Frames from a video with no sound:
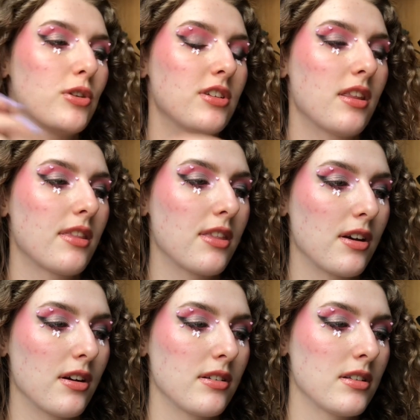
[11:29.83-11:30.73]
than
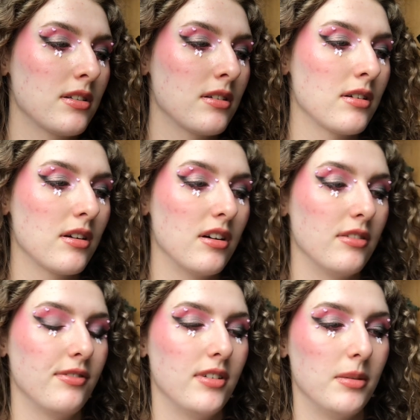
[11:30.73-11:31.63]
third
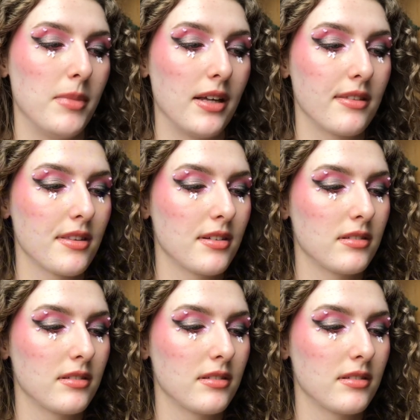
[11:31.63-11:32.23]
of a month